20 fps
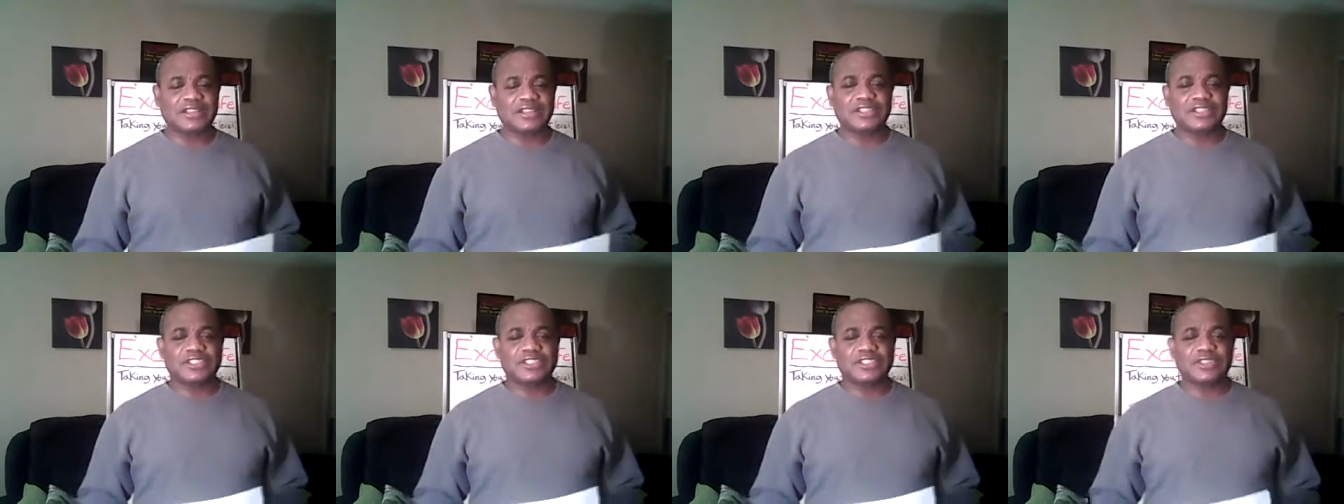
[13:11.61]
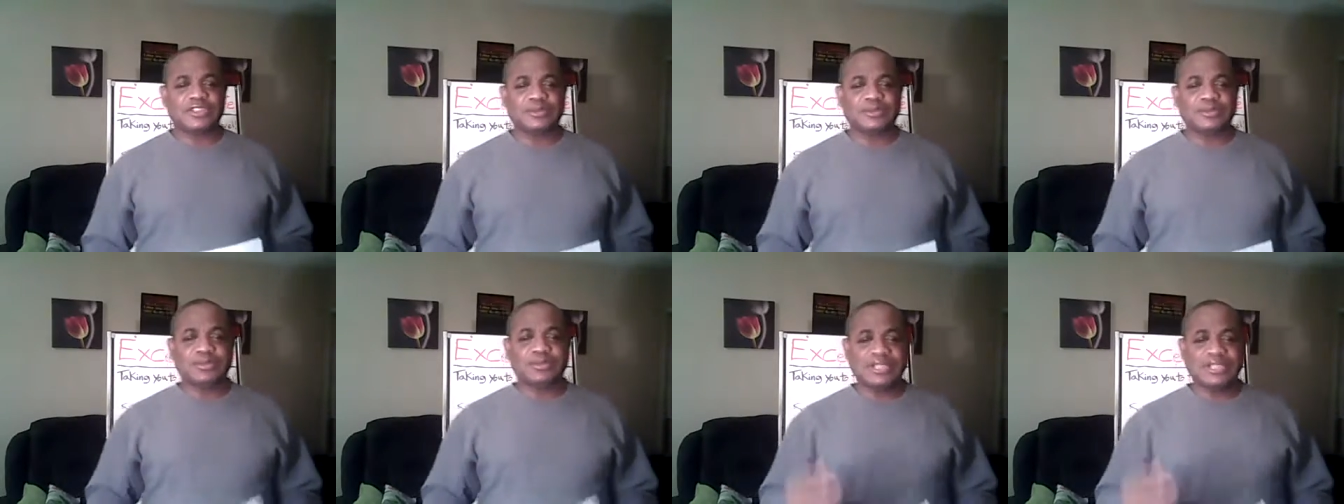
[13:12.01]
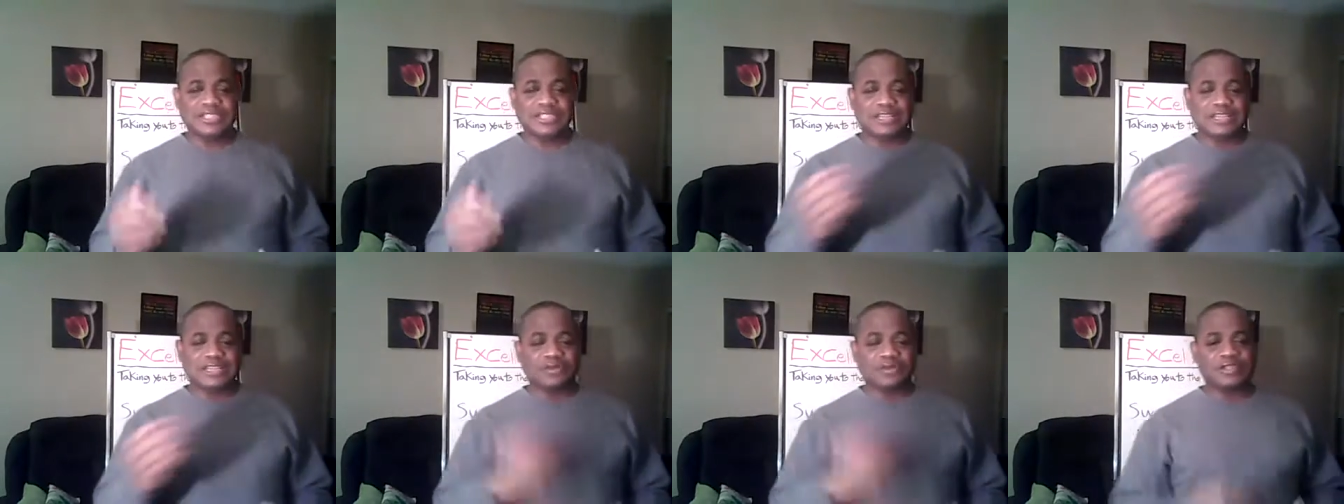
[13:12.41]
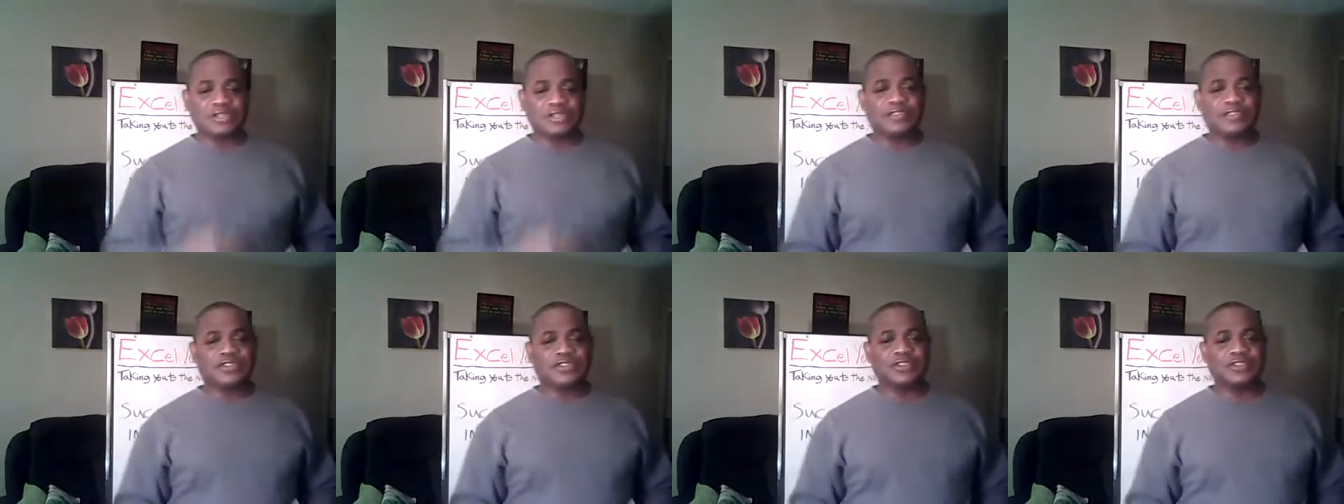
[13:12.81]
So please come out
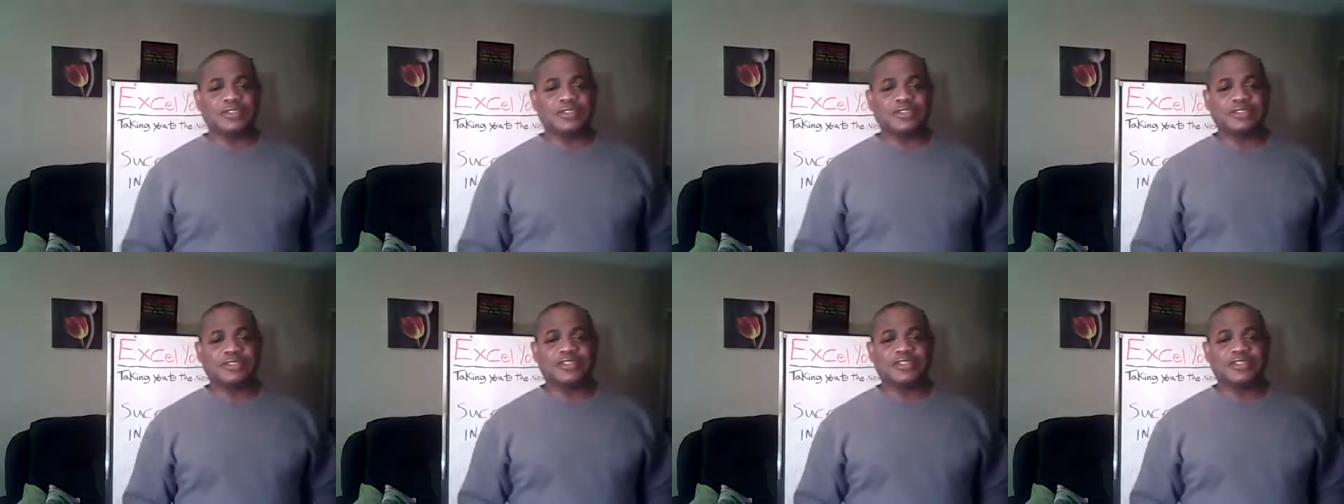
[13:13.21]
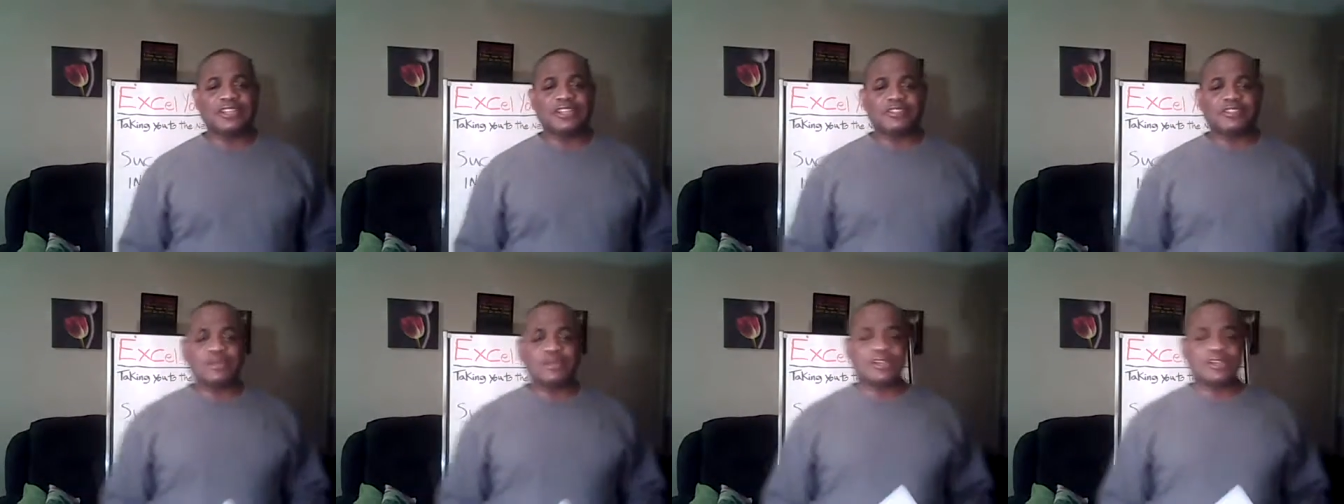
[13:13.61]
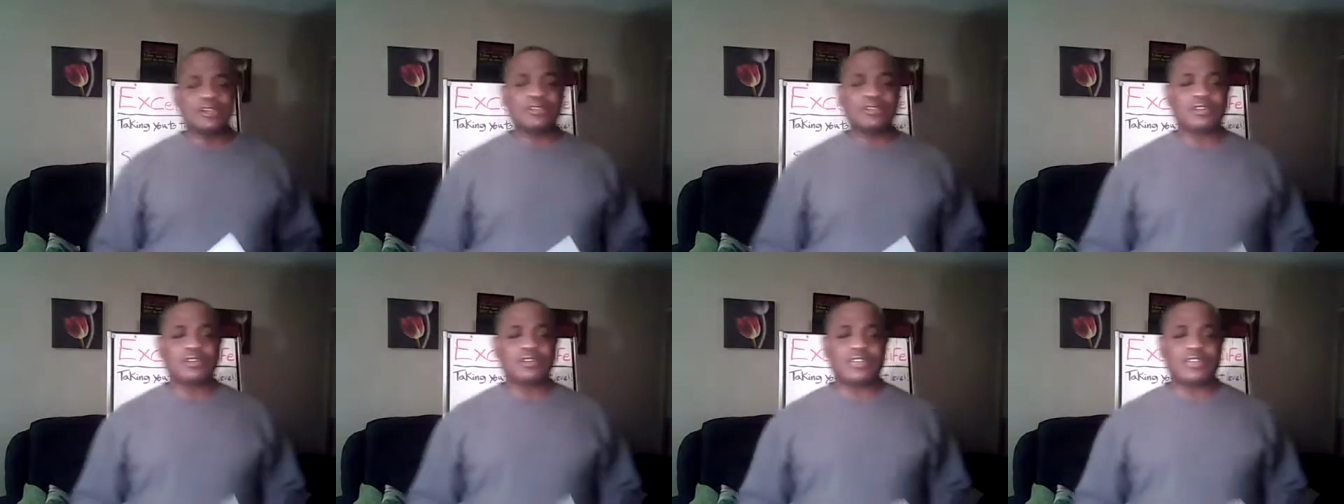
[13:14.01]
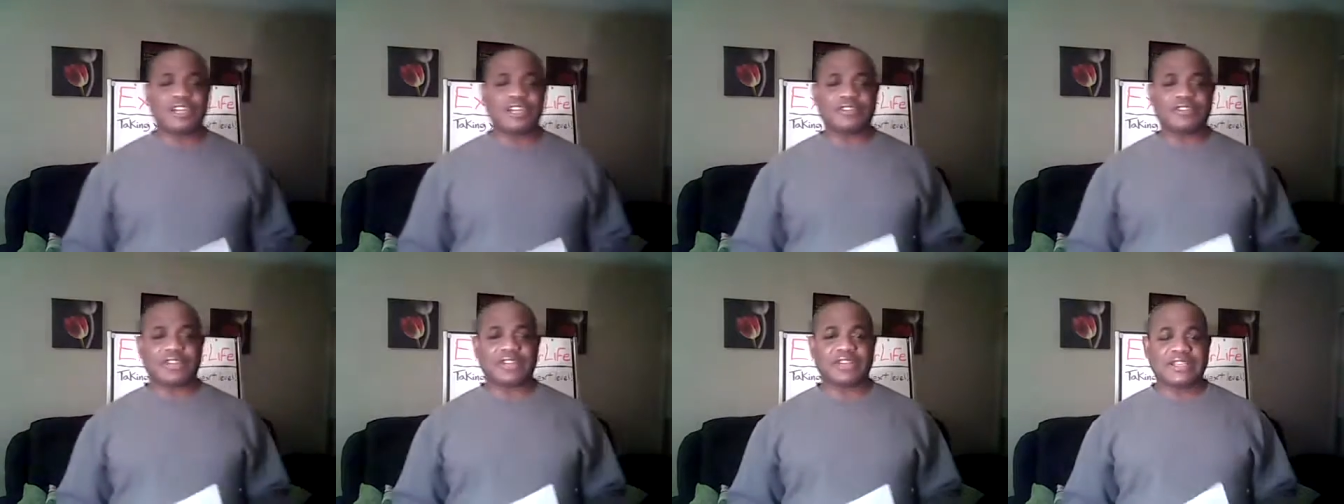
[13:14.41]
if you if you live in my local
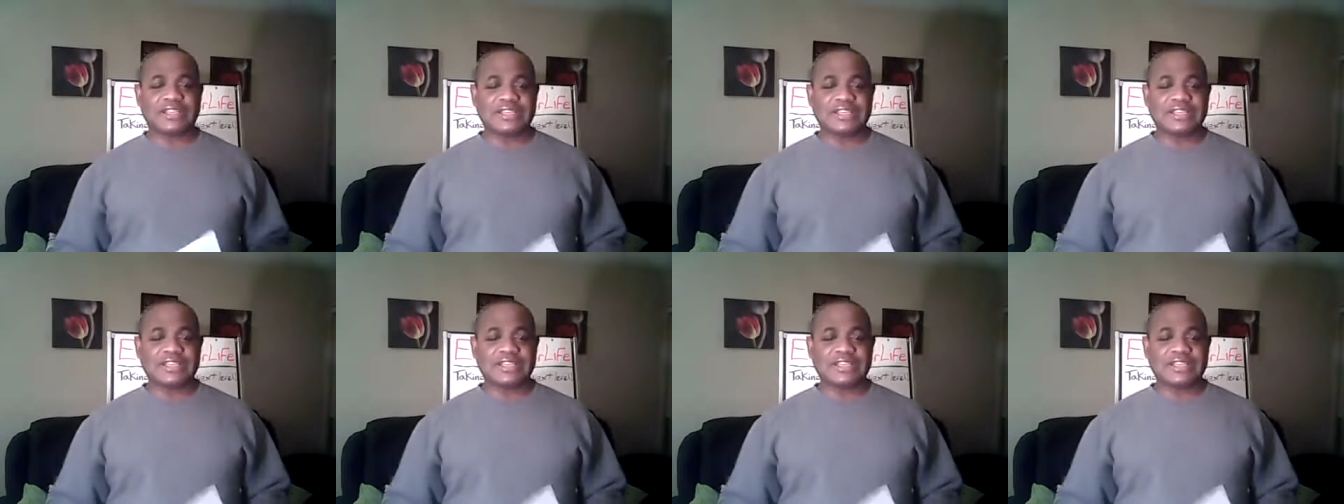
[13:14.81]
area